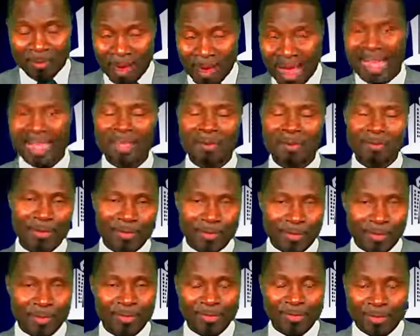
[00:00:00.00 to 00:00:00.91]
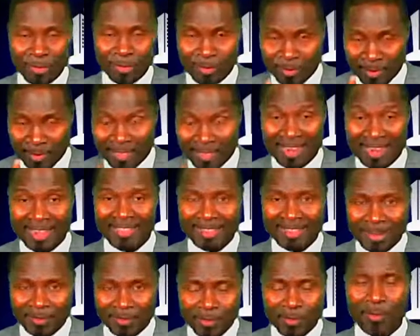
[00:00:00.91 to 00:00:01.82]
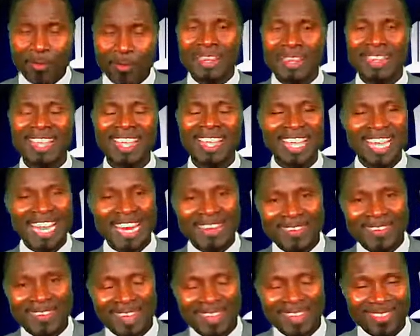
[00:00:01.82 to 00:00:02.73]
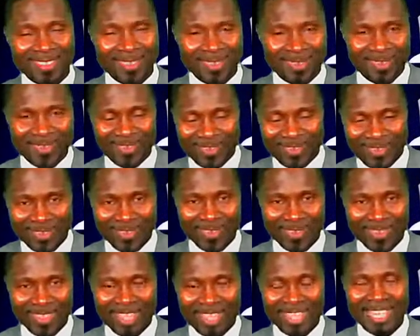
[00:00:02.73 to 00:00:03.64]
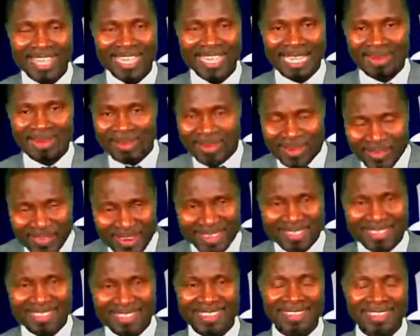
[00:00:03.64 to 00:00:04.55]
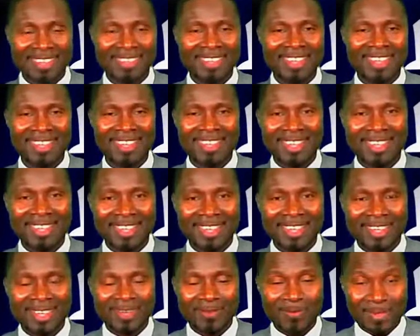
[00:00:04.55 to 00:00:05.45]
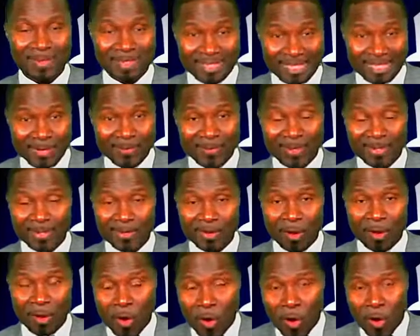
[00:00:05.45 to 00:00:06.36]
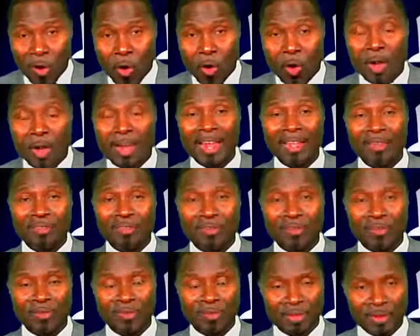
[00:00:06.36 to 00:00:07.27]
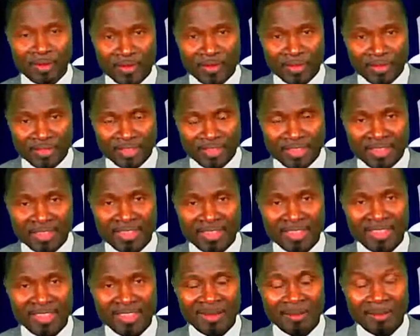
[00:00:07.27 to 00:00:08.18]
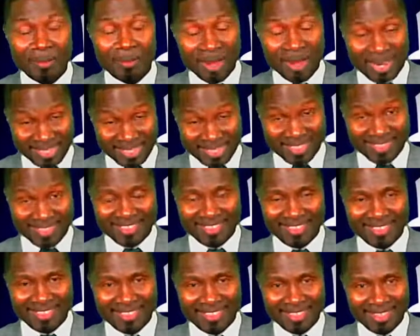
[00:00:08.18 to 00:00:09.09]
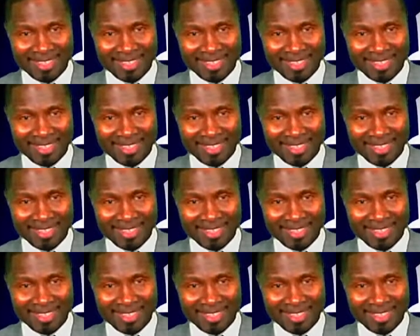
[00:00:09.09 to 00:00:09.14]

Why? Because we specialize in the following areas of law. Immigration. We deal with all kinds of immigration matters.